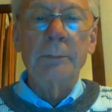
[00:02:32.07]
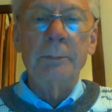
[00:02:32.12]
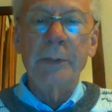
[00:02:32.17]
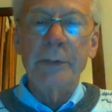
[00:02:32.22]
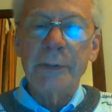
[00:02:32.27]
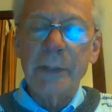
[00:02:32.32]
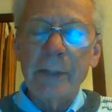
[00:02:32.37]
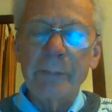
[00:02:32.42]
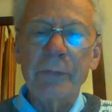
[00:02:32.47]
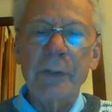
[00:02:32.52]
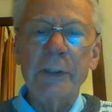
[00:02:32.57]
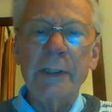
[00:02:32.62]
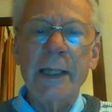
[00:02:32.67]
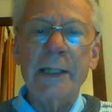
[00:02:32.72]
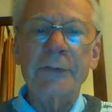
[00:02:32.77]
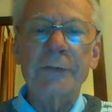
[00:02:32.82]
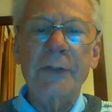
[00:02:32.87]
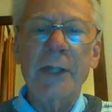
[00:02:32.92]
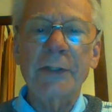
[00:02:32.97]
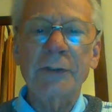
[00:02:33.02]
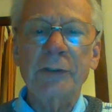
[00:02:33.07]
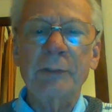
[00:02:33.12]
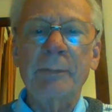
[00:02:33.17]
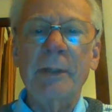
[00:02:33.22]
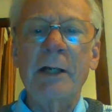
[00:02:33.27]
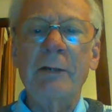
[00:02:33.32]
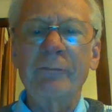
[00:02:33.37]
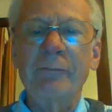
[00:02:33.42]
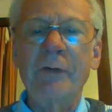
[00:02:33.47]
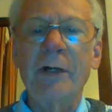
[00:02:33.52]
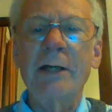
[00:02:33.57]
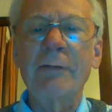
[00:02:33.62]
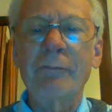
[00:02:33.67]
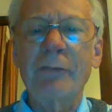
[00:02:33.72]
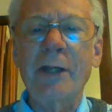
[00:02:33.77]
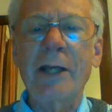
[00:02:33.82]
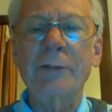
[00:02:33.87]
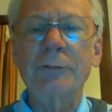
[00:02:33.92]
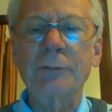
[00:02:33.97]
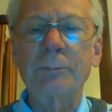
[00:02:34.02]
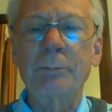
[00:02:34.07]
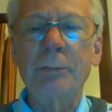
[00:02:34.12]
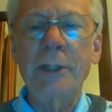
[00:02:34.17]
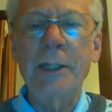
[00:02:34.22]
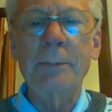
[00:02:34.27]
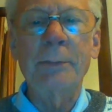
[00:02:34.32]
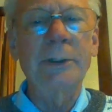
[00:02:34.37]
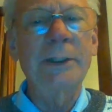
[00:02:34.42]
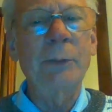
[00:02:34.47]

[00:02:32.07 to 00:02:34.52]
but nonetheless, that's about 5,000 people